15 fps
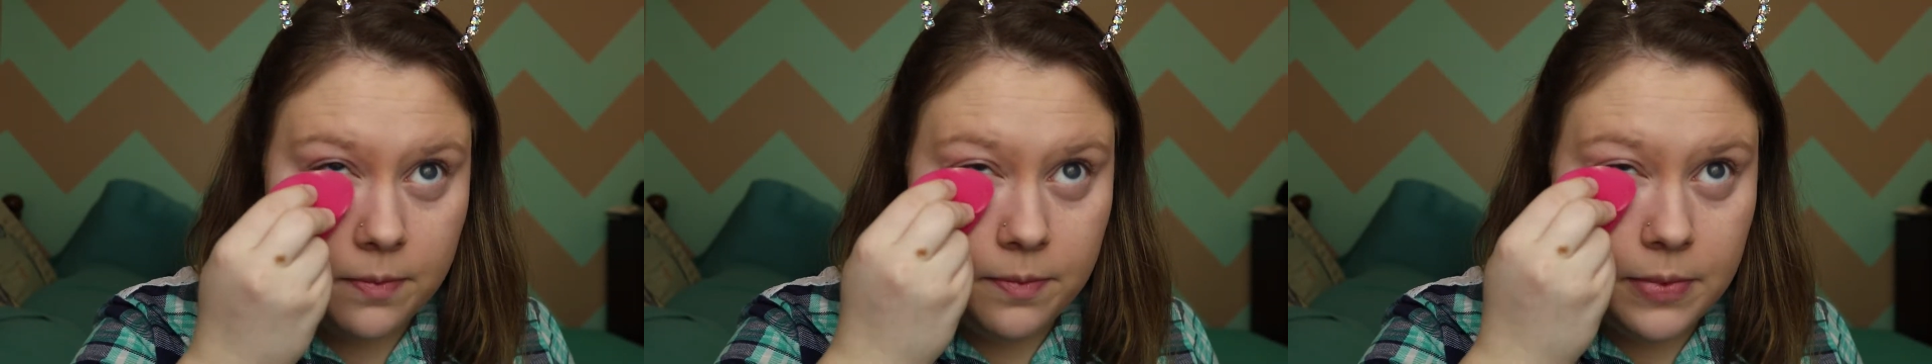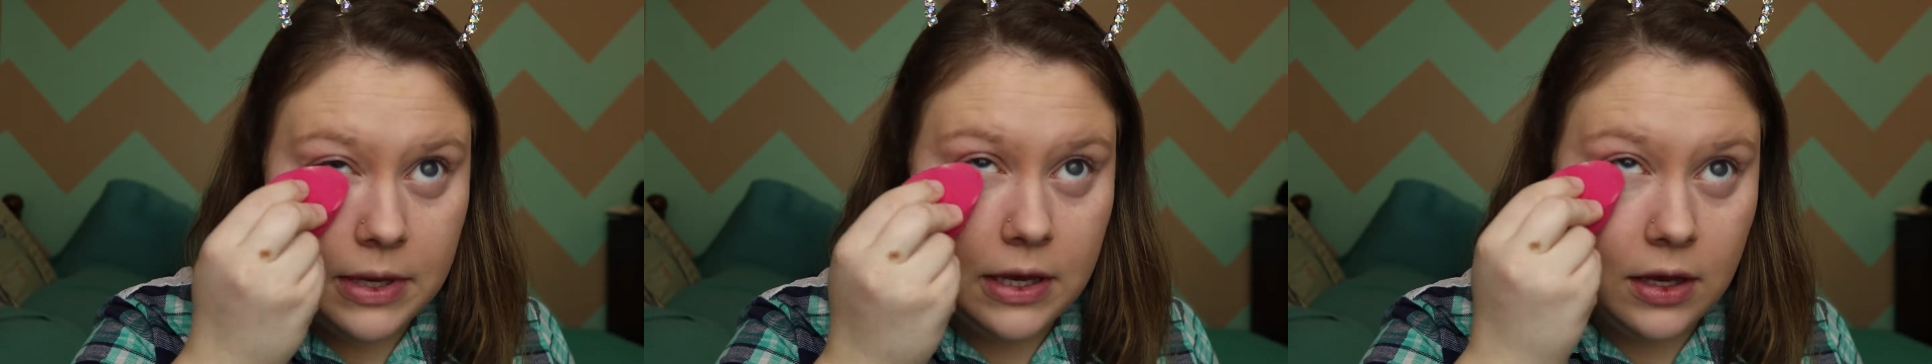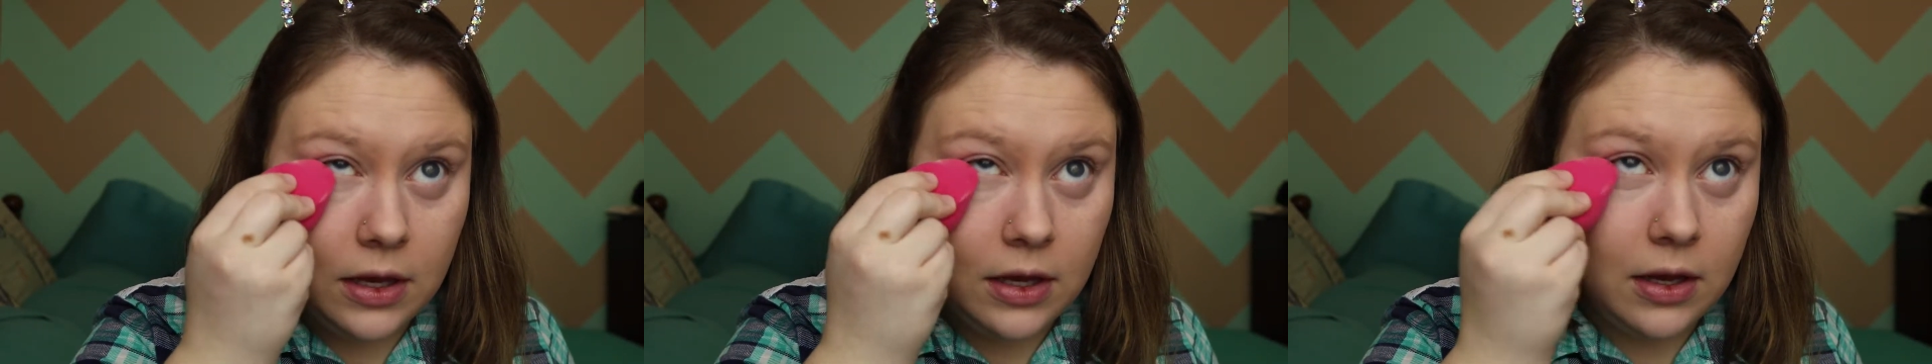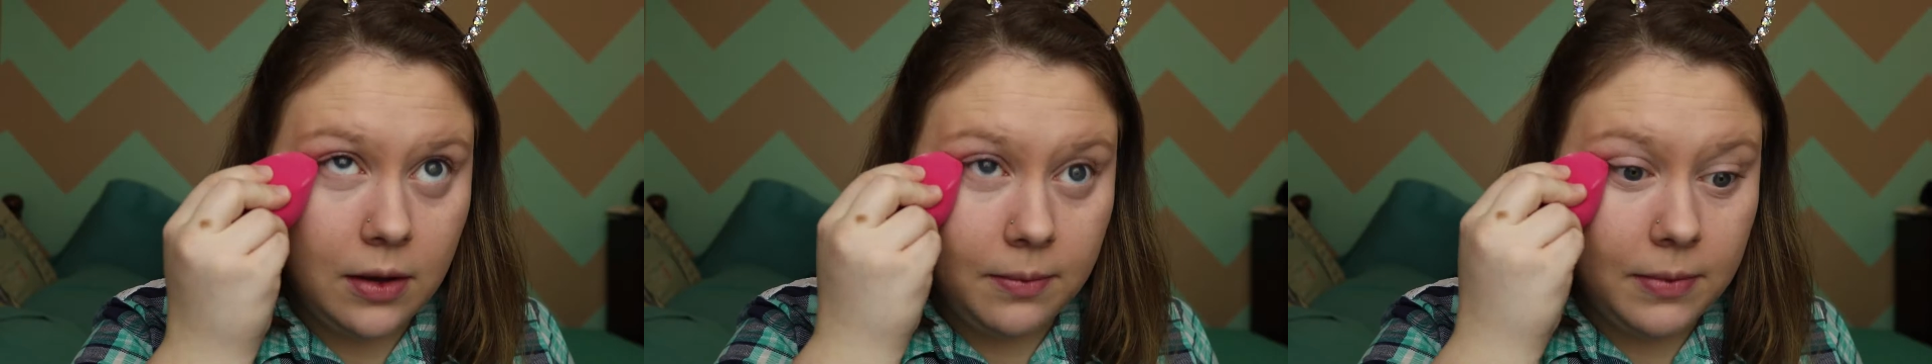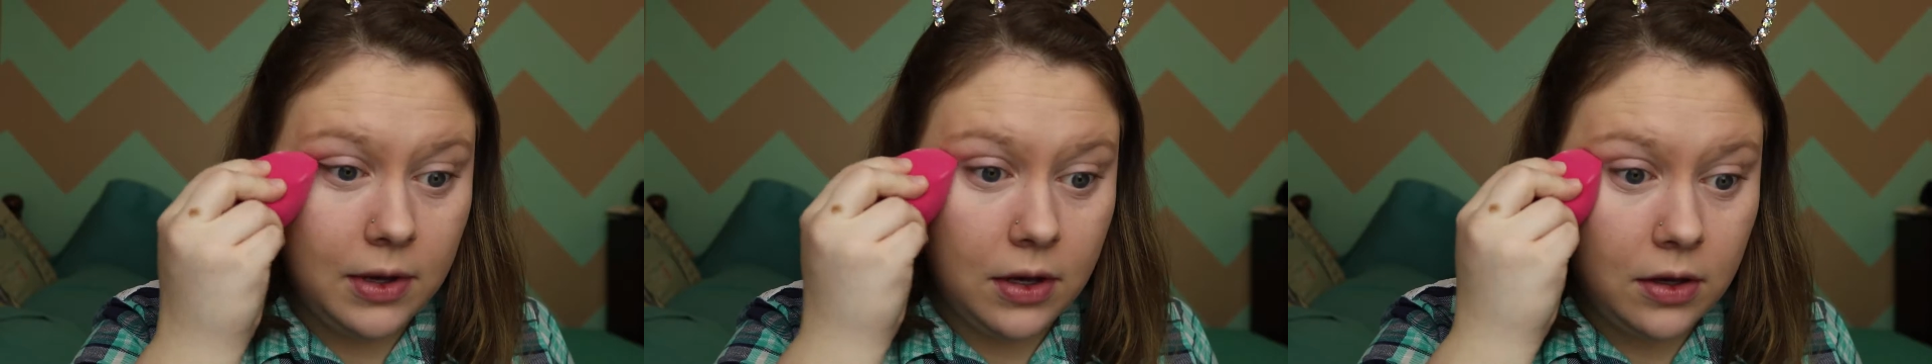baking
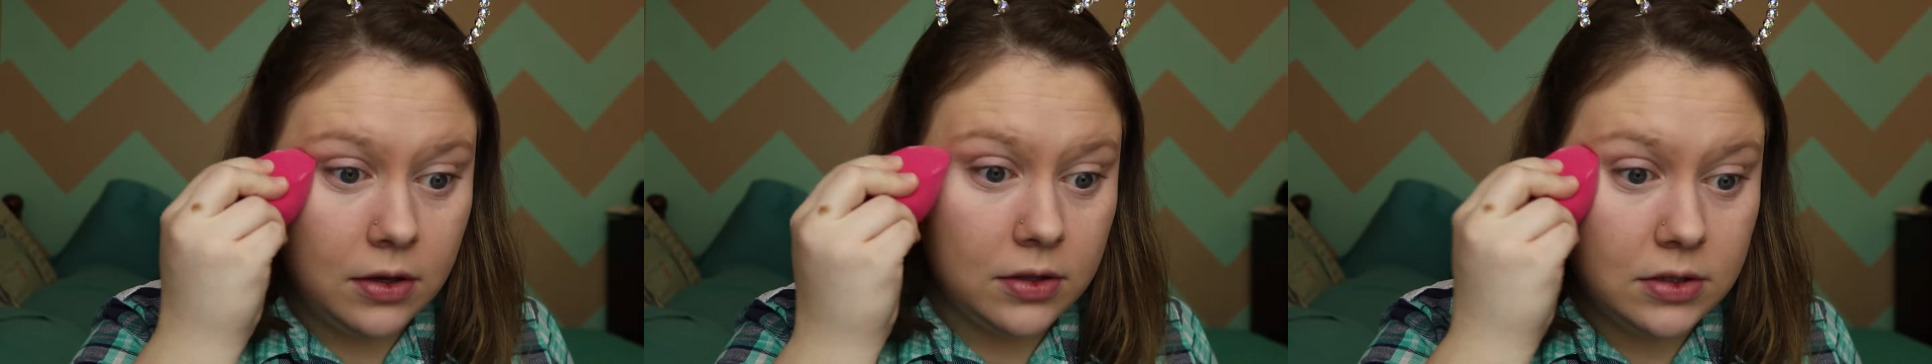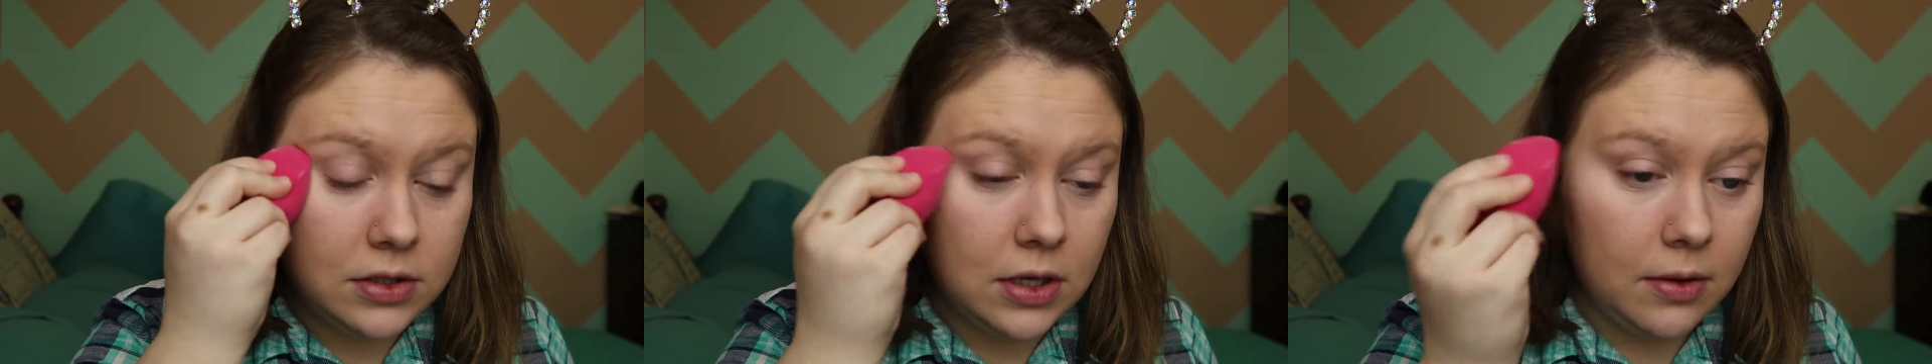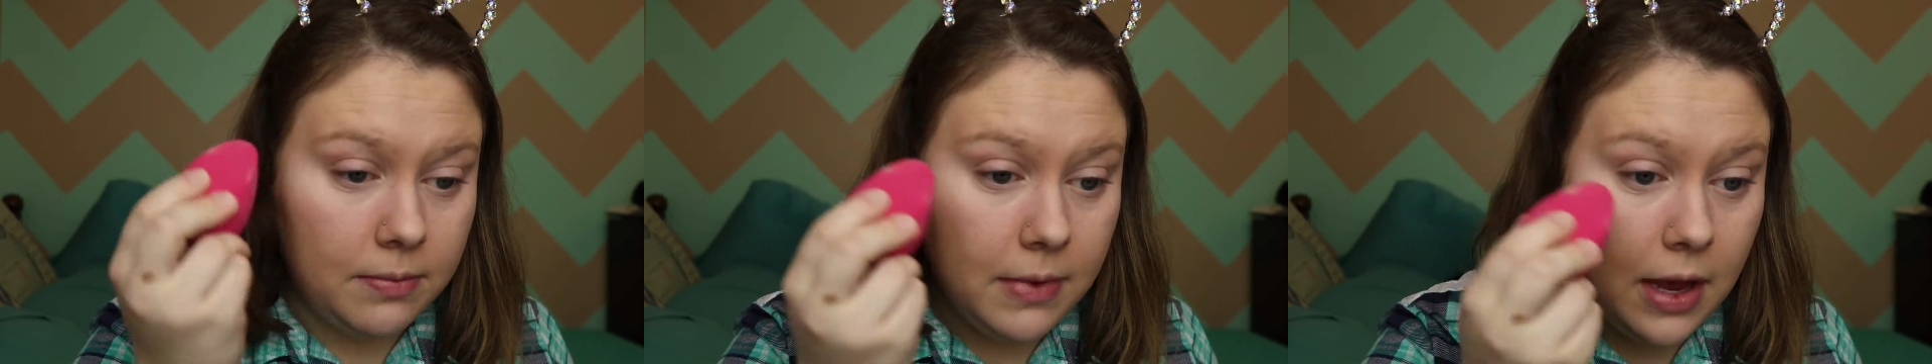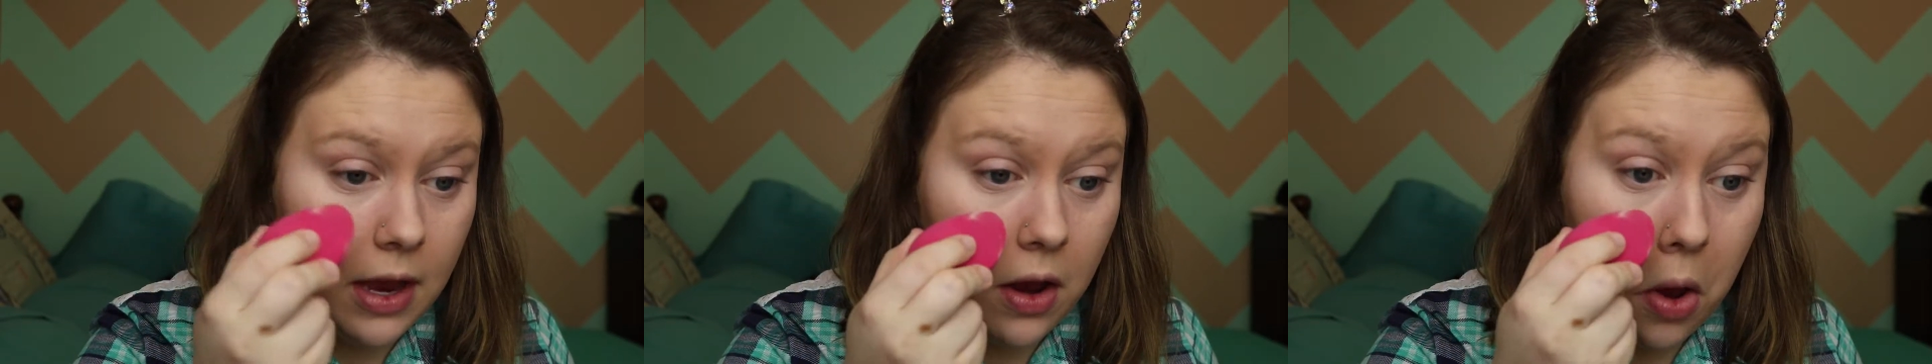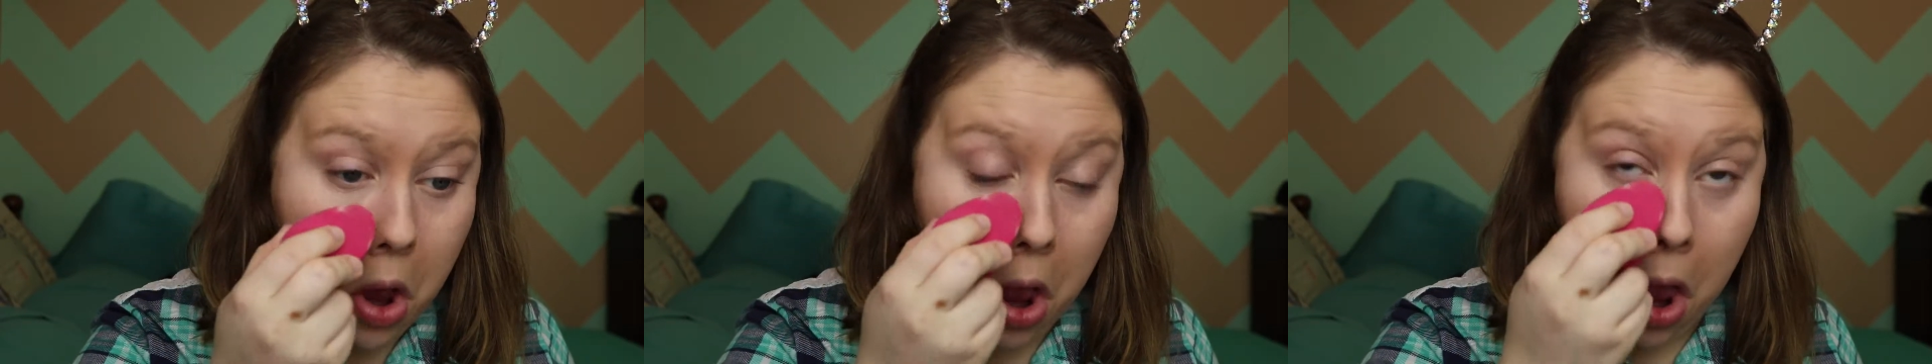because my